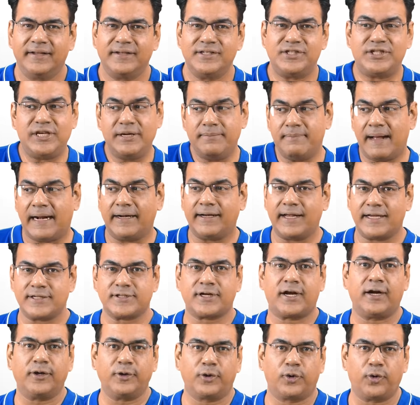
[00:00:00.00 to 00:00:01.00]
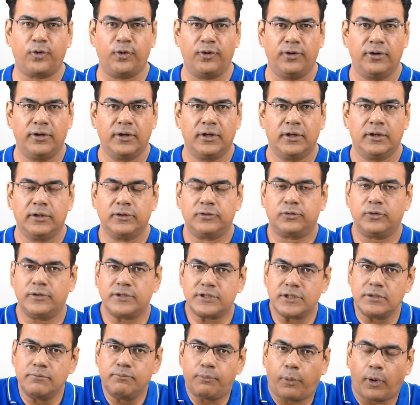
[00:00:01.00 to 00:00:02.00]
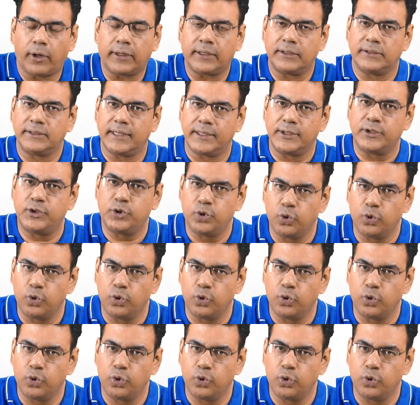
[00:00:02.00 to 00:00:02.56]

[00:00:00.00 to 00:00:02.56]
GMAT has control. So it's important that